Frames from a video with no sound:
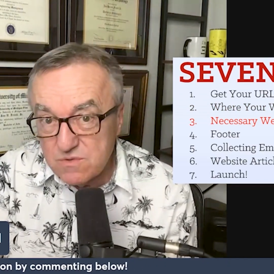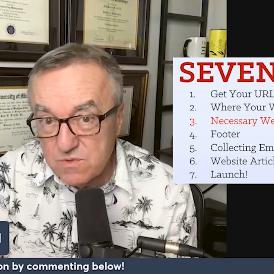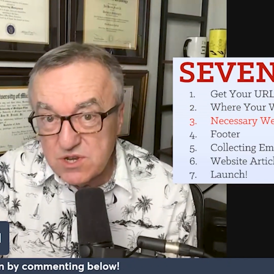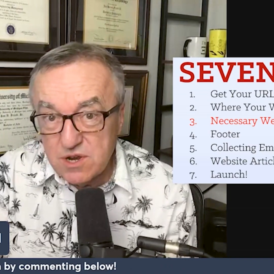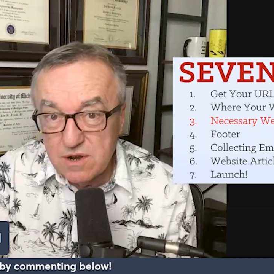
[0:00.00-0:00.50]

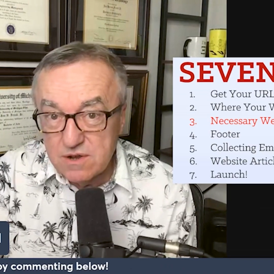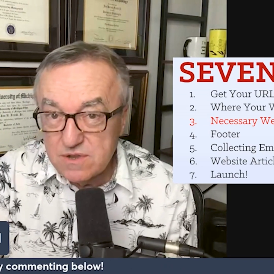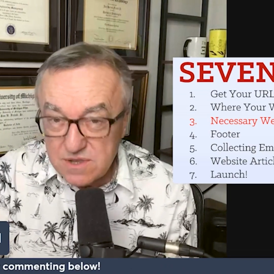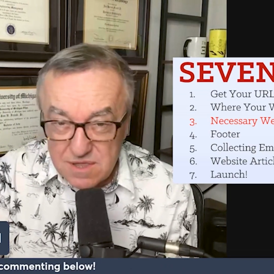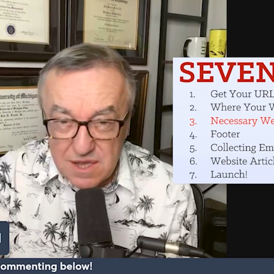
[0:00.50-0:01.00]
which are
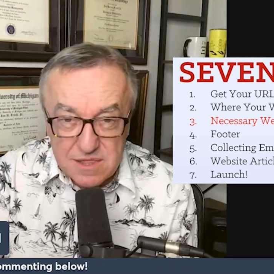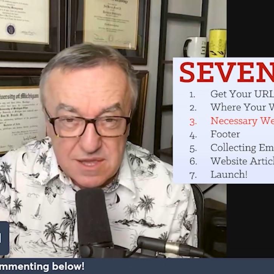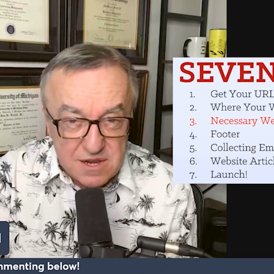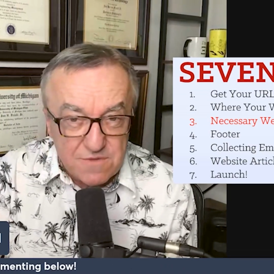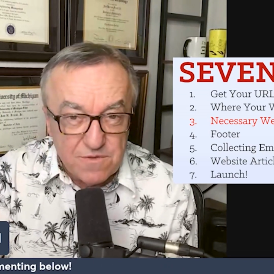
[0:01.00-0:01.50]
slightly
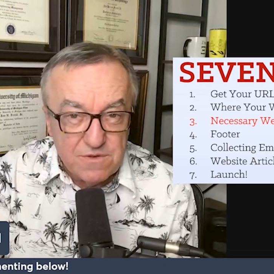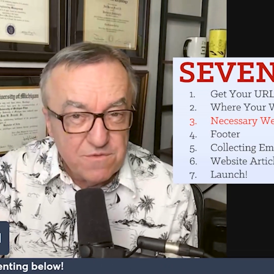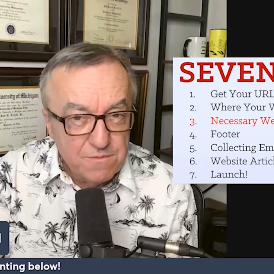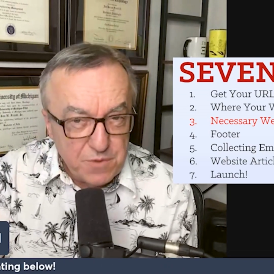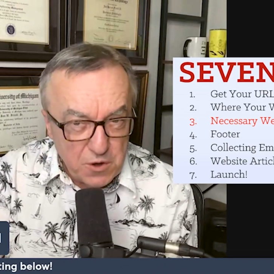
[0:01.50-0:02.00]
different
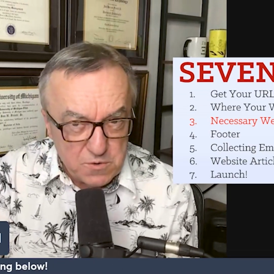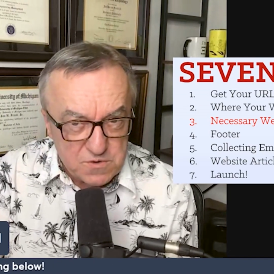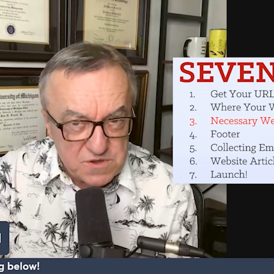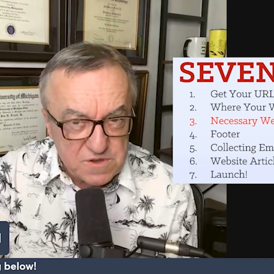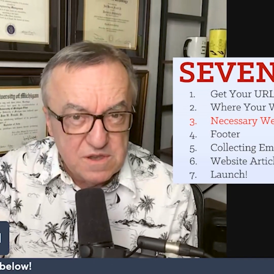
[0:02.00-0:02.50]
from
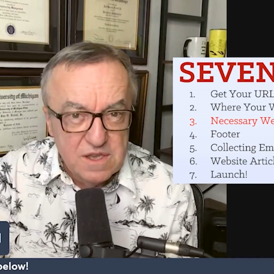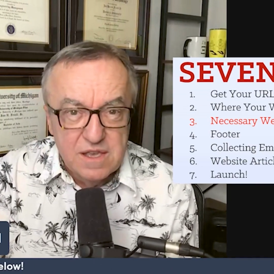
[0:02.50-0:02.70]
posts.